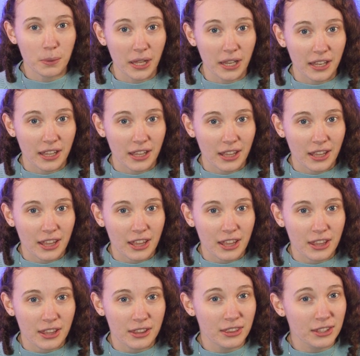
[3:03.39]
But
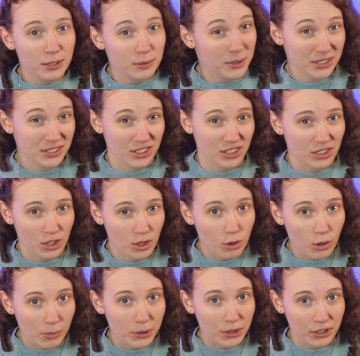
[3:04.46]
this wasn't just a
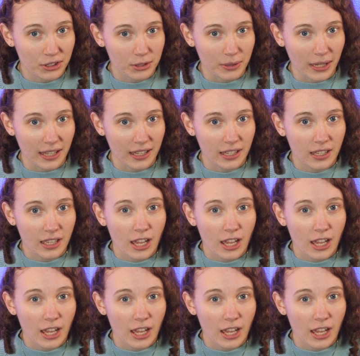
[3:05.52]
normal earthquake.